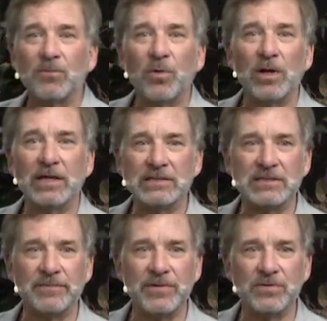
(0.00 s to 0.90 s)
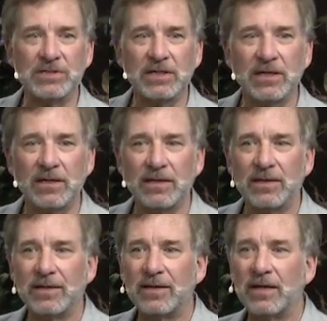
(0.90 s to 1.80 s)
put on some music
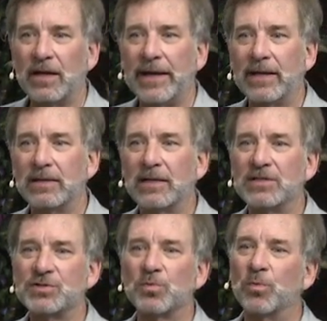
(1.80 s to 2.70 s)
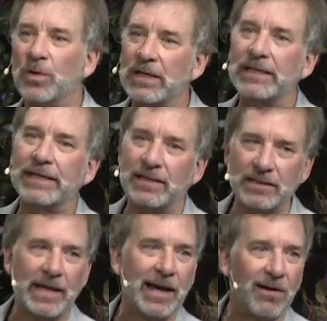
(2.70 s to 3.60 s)
and let's really
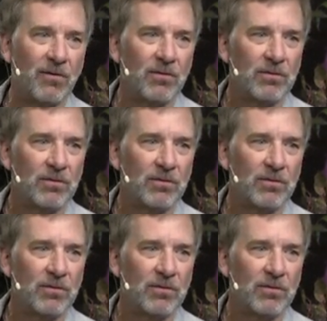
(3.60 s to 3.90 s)
allow.